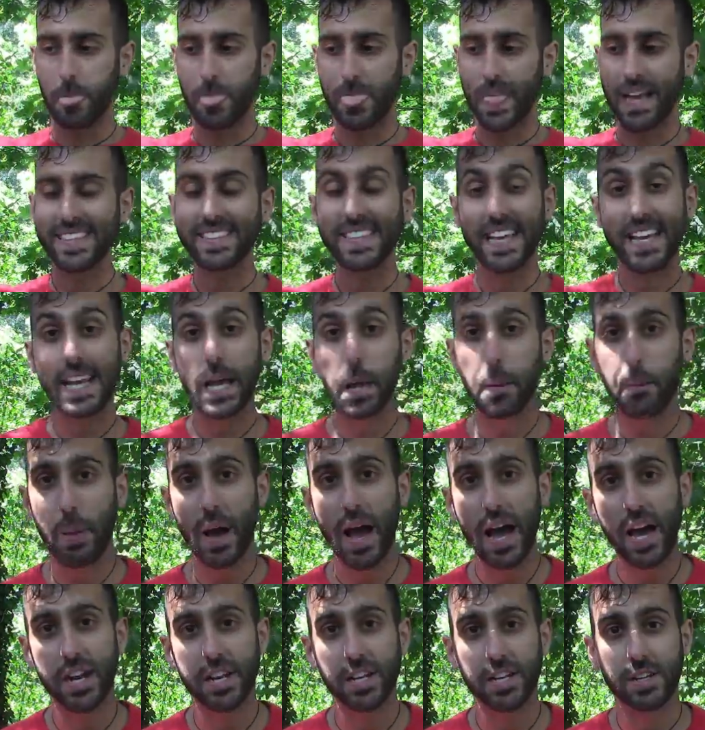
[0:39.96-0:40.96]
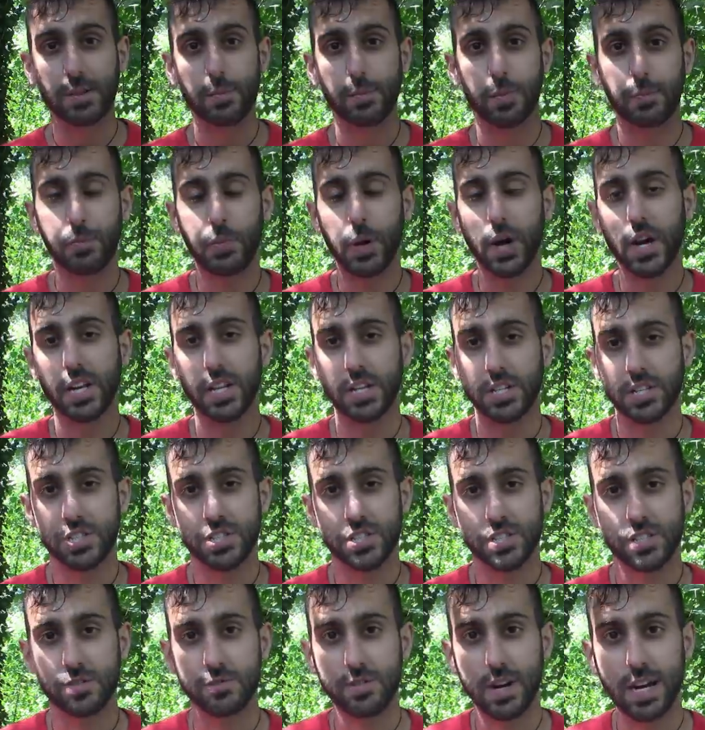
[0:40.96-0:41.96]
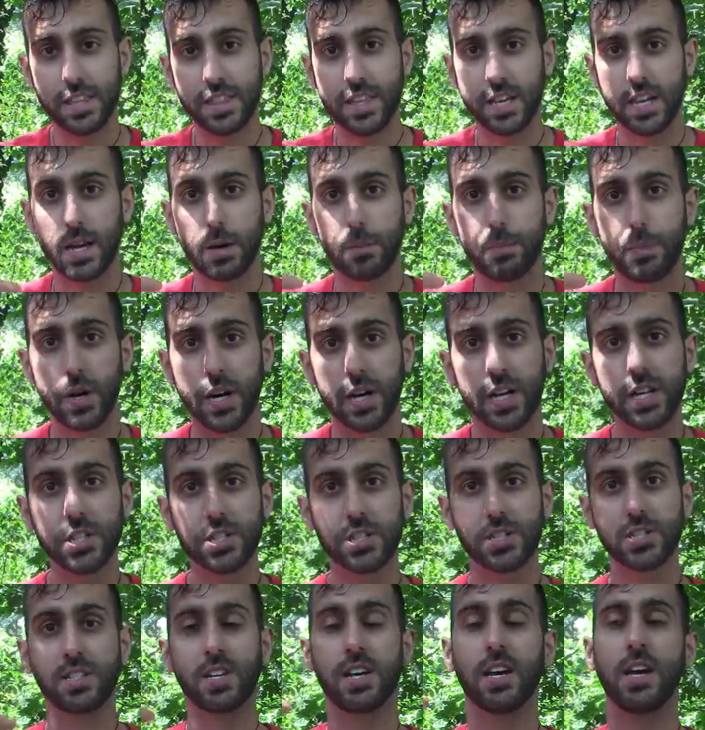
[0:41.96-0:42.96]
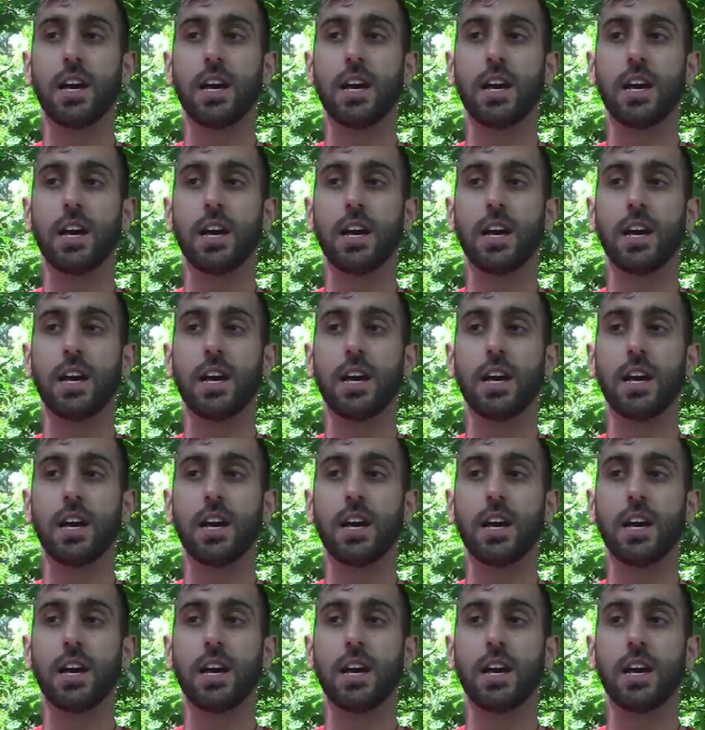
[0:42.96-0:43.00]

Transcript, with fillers: and they get panic, punished, right? They get punished.